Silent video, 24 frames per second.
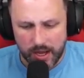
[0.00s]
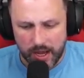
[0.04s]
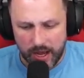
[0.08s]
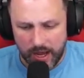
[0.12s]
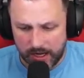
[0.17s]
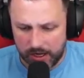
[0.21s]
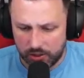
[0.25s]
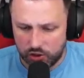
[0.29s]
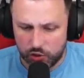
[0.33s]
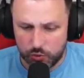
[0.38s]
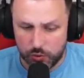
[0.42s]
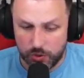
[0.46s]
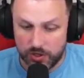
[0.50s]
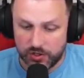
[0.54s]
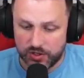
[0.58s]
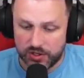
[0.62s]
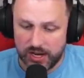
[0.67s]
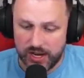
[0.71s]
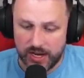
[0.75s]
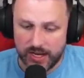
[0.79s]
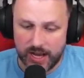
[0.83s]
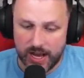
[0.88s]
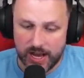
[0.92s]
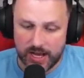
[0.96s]
And I just want to
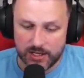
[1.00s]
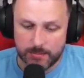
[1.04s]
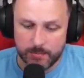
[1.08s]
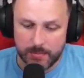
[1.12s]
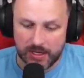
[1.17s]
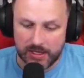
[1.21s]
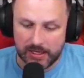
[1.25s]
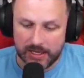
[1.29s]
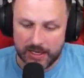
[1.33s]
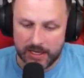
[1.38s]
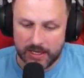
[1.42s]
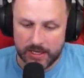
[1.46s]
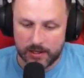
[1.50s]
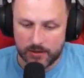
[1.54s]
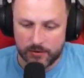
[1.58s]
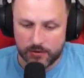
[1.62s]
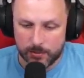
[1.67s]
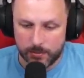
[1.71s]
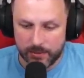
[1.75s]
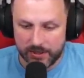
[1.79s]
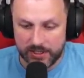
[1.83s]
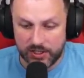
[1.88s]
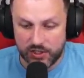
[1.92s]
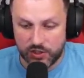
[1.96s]
say, guys, my link
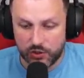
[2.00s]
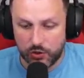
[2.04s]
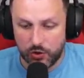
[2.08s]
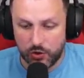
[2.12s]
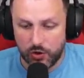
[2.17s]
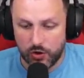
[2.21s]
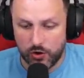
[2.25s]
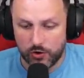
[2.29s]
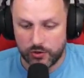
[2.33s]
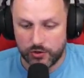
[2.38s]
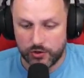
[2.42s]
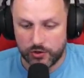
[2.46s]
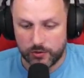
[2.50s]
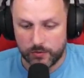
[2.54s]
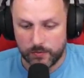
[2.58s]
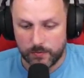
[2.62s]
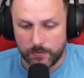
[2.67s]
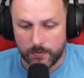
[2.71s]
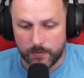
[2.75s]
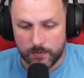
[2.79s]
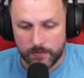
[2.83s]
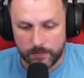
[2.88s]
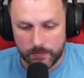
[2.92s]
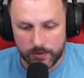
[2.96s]
to my Discord
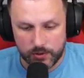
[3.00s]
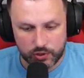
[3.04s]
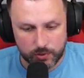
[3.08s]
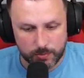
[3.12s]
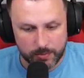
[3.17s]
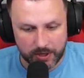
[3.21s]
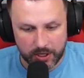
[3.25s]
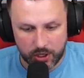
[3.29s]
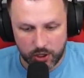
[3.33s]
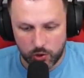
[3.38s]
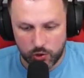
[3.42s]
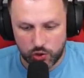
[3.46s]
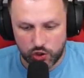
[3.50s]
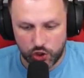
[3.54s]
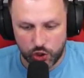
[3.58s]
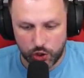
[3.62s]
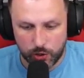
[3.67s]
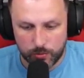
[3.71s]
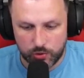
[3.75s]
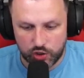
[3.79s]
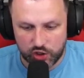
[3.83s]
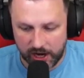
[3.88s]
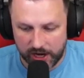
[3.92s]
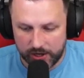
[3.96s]
is on my
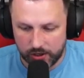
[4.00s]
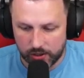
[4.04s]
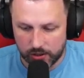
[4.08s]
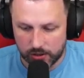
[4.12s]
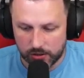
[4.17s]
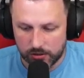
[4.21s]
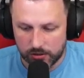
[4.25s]
YouTube channel.